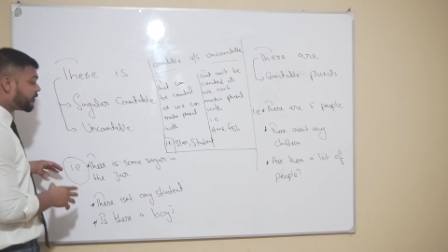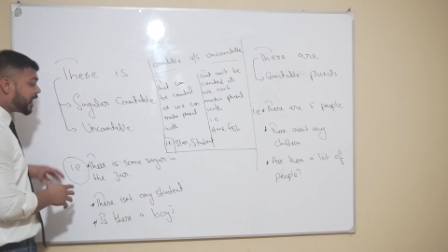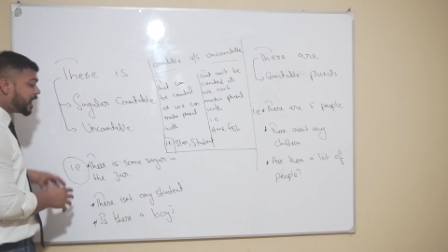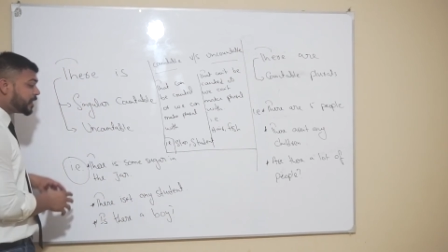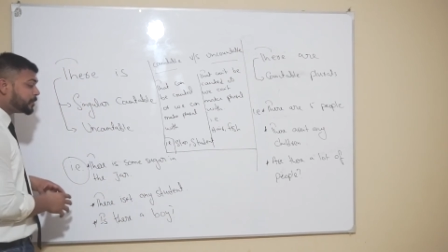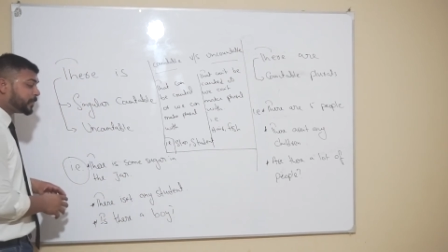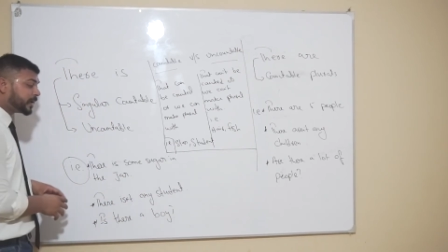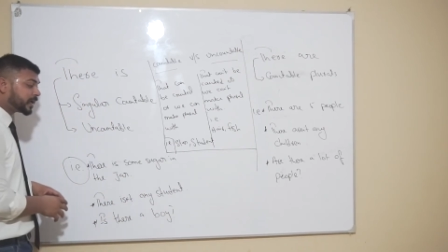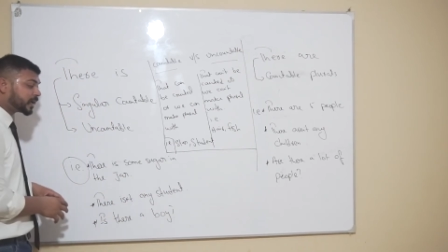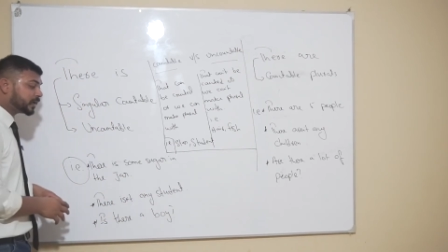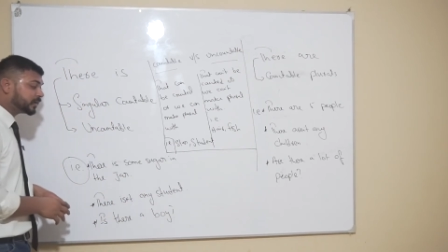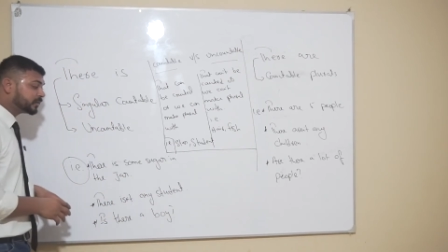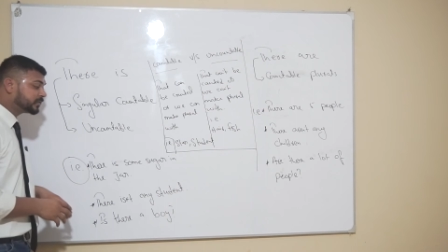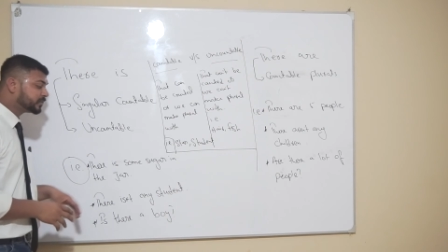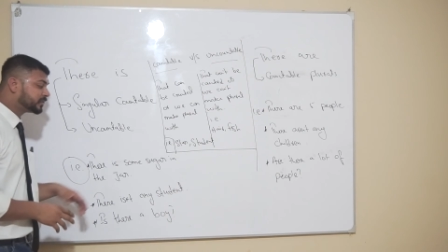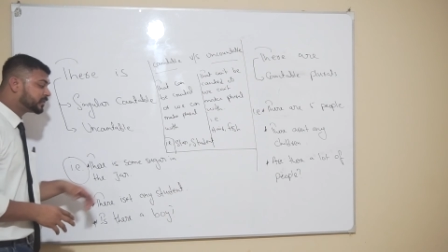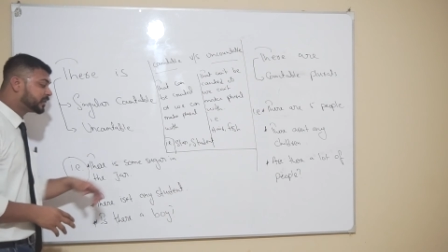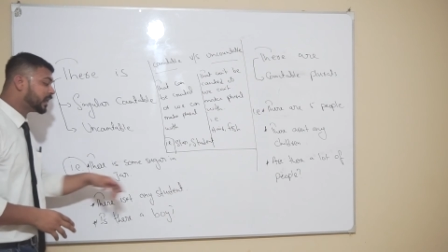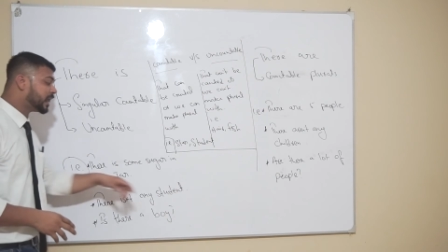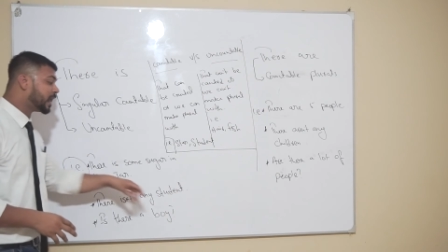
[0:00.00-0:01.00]
Why?
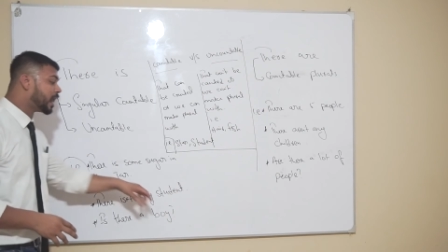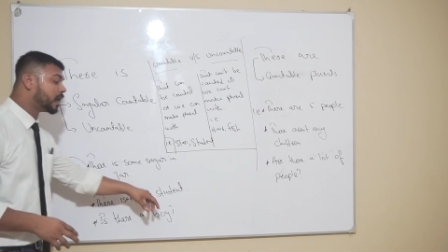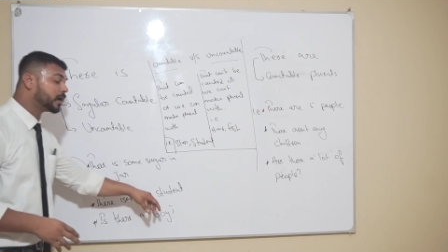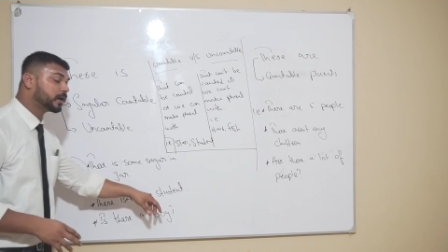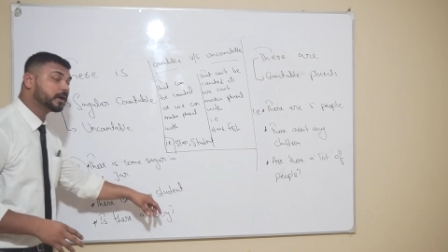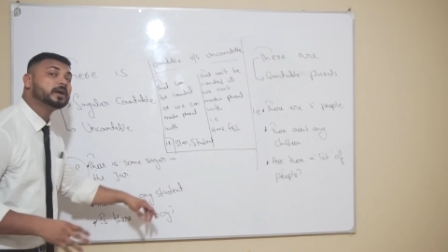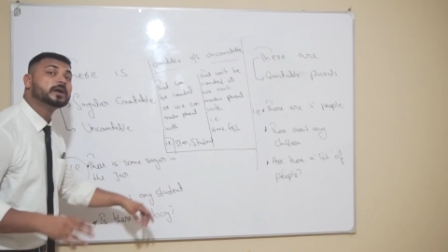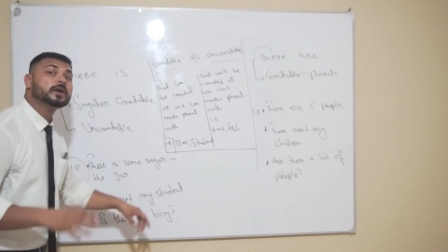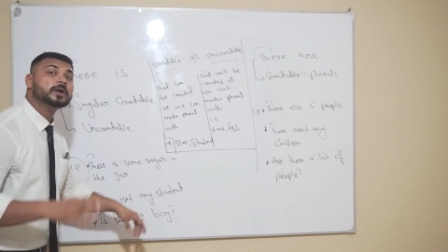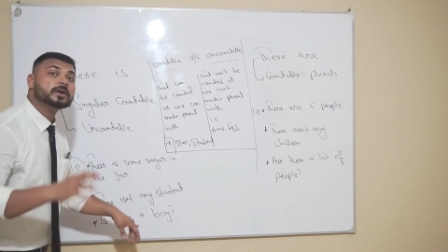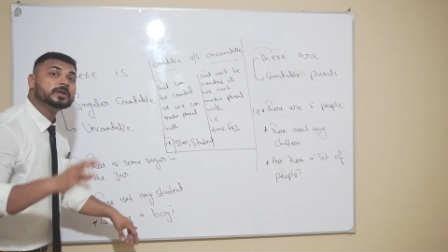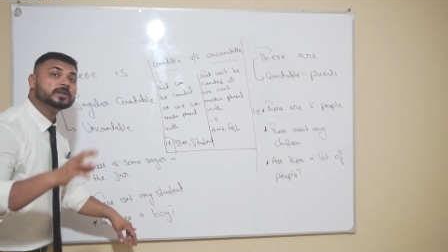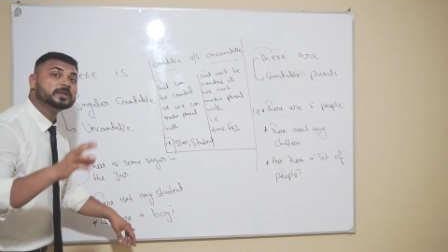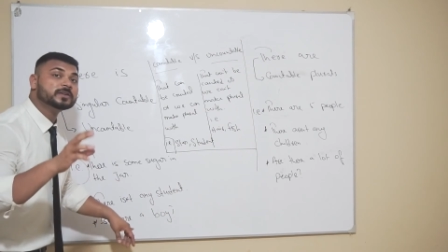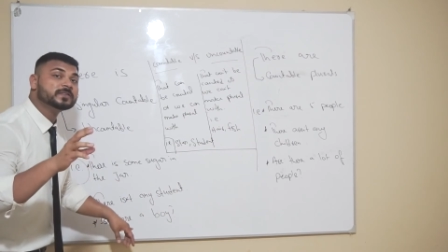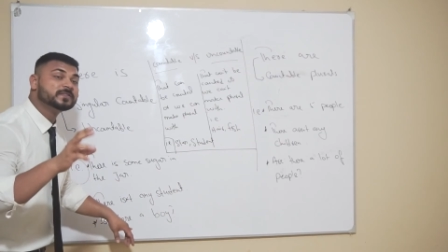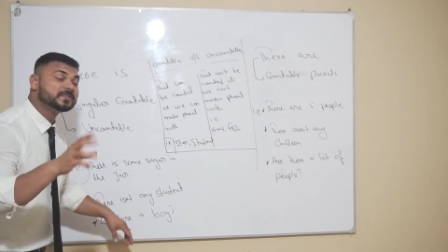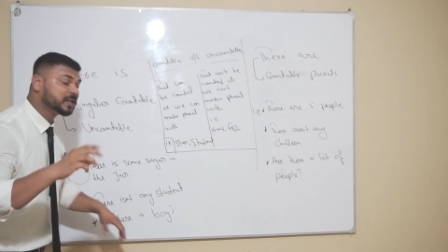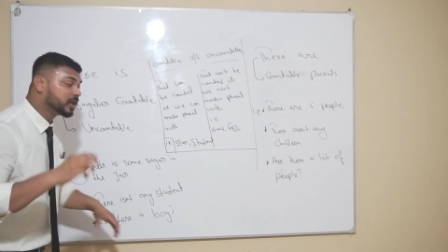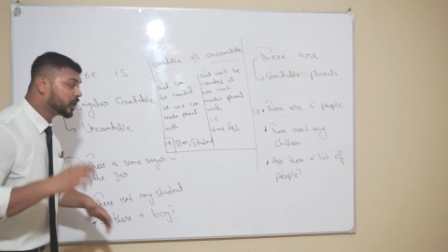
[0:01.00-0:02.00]
Because they are
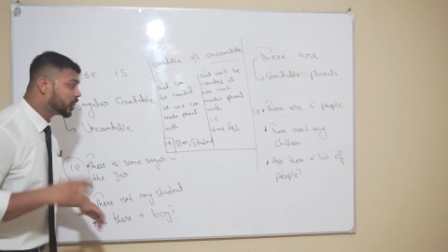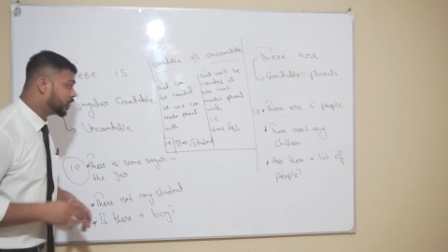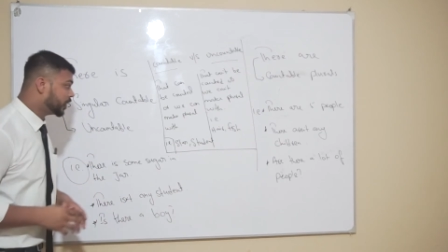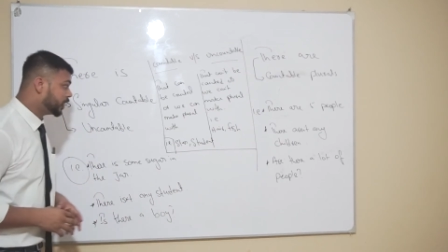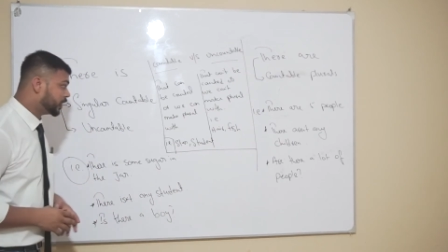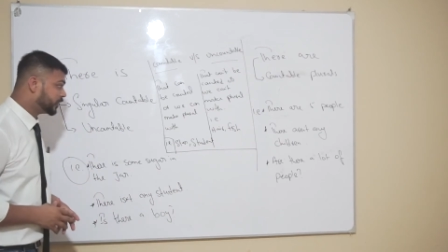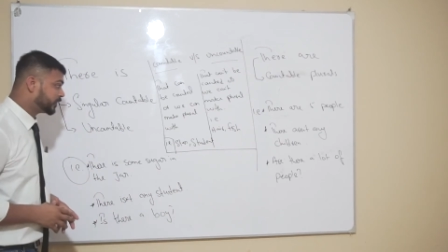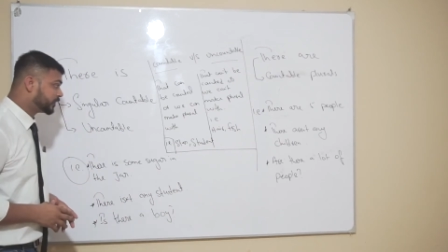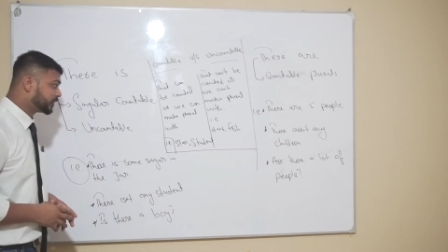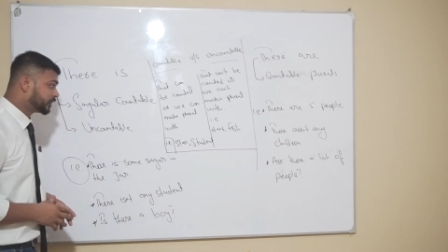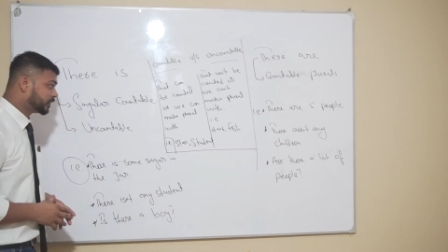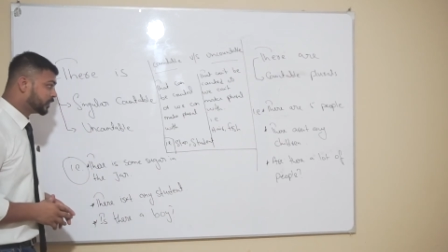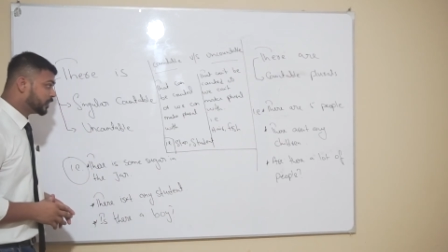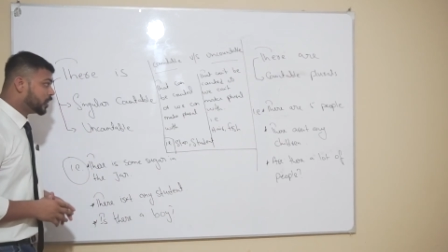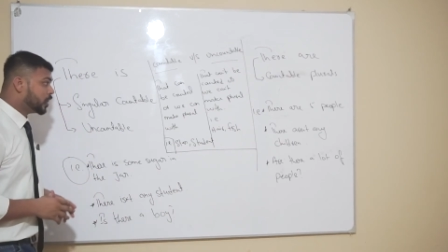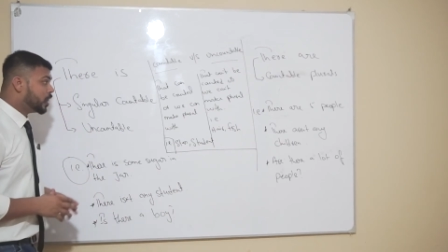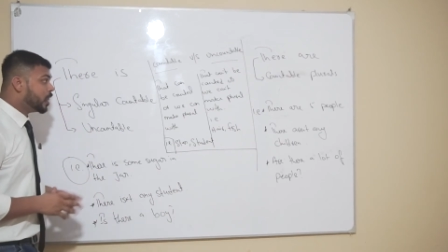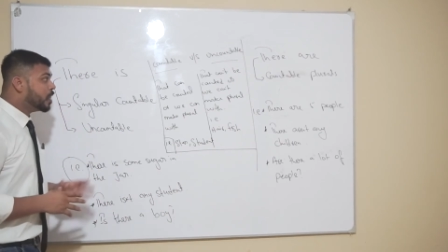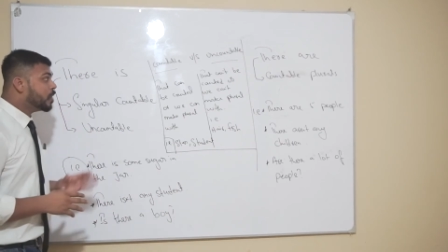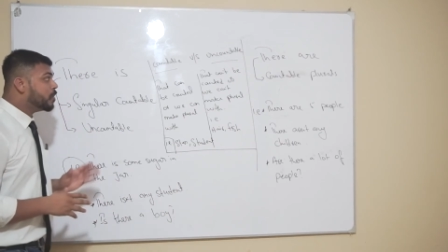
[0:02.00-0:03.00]
the singulars.
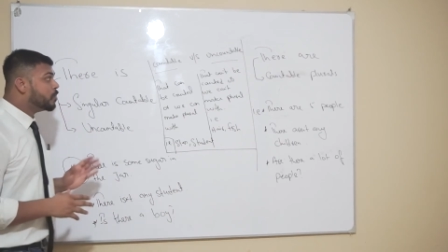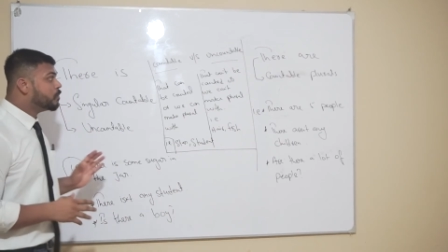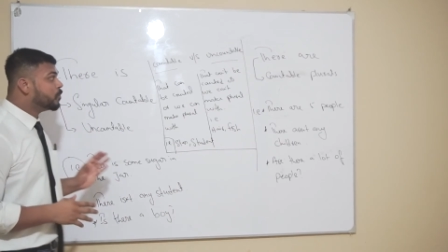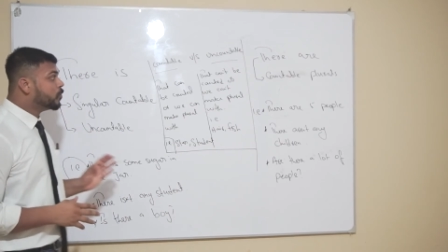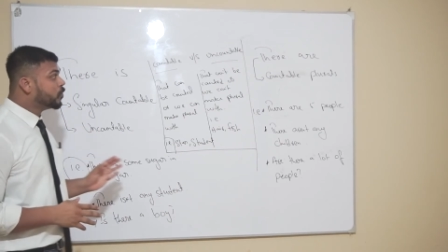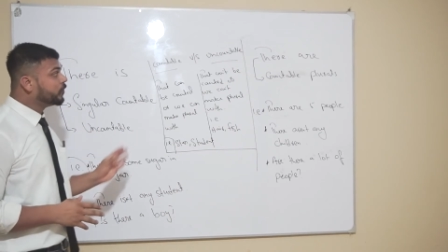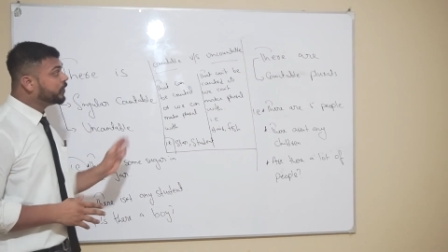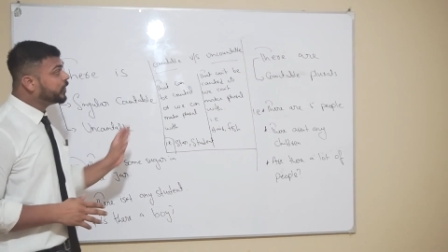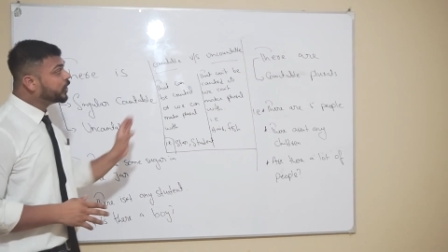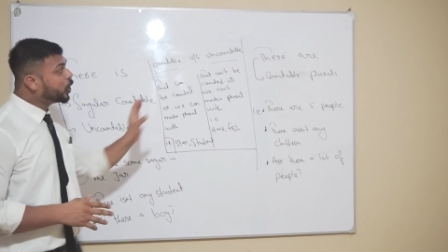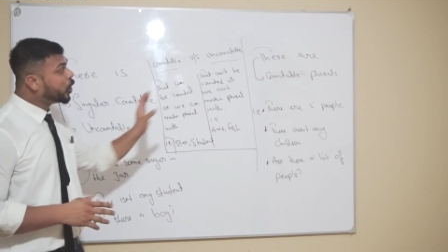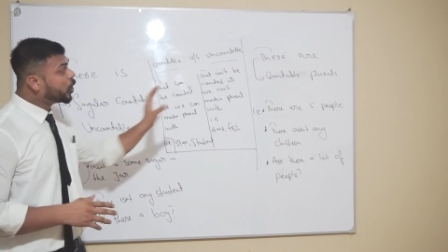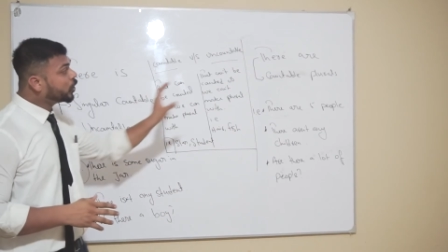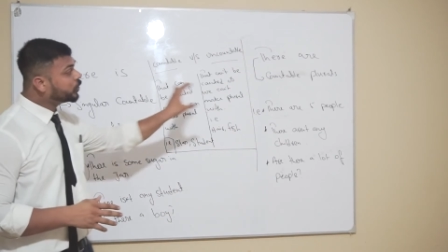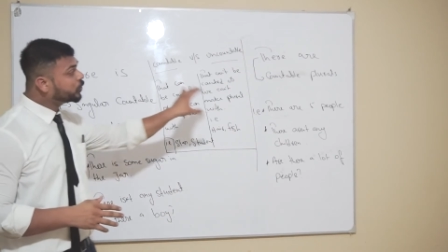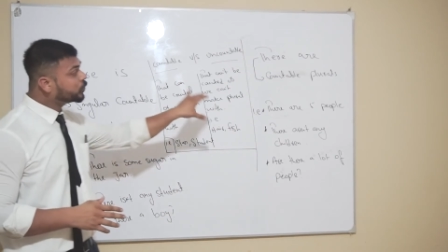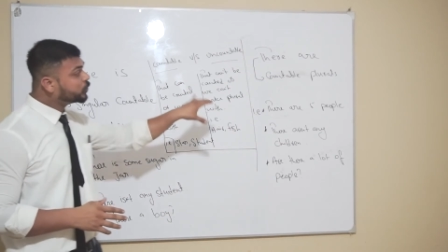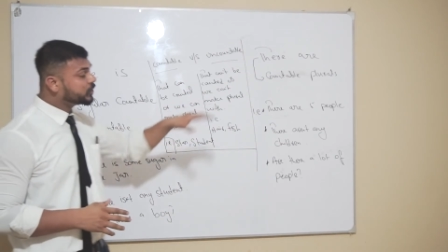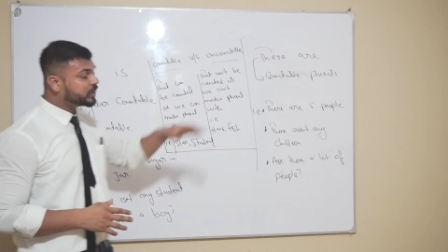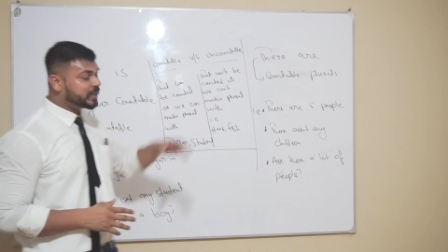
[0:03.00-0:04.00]
Moving
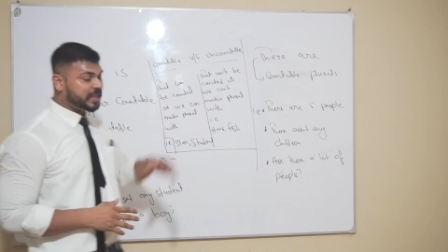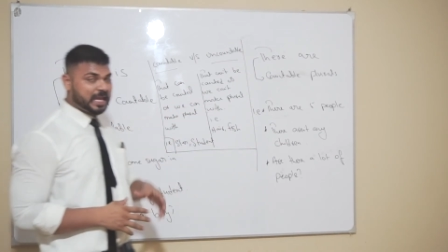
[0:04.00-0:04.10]
on to